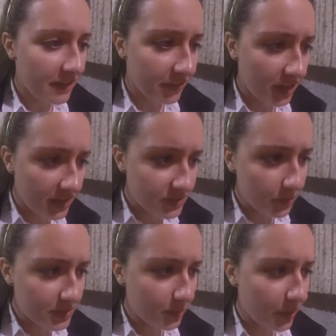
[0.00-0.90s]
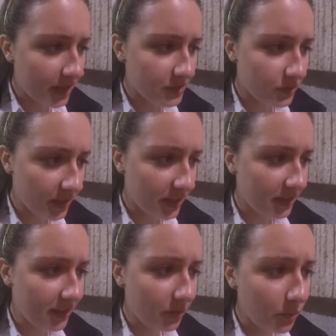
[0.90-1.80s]
The consul was aware,
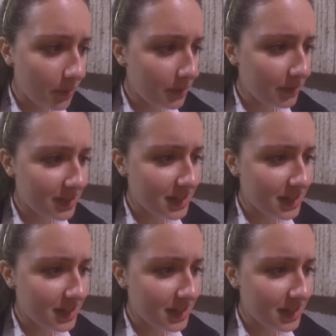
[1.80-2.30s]
drinking, that the woman with